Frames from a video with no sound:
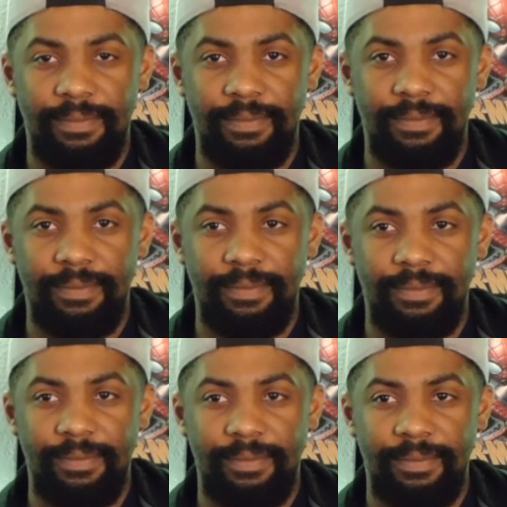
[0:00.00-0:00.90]

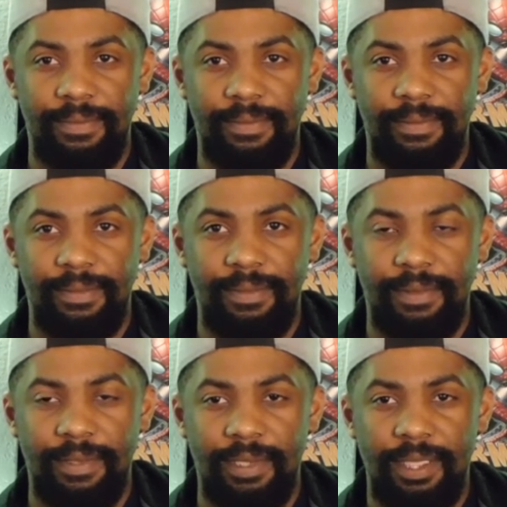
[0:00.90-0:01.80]

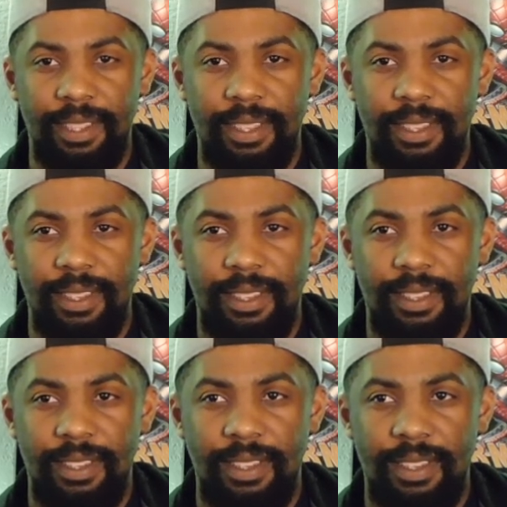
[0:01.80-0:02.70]

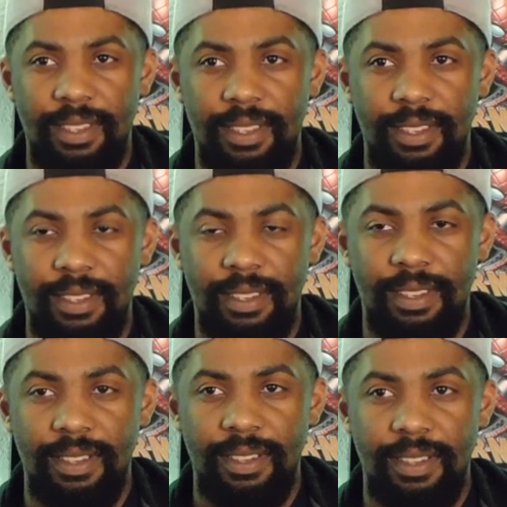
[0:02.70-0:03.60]

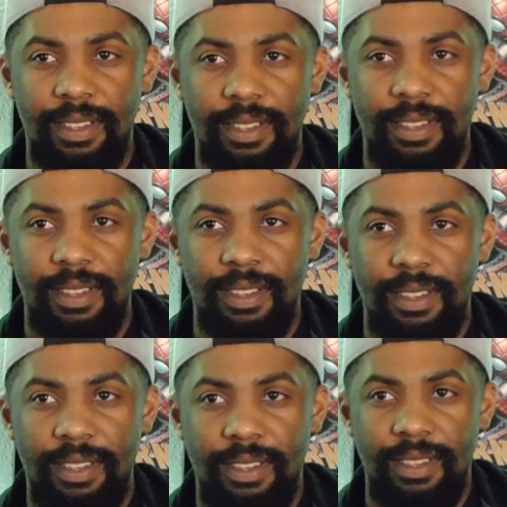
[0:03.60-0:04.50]

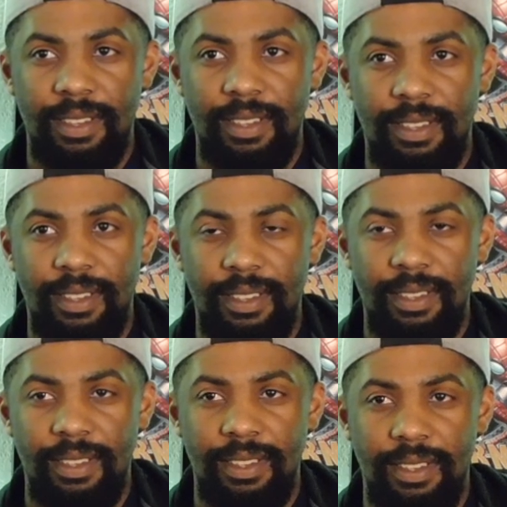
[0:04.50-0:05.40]
(not speaking)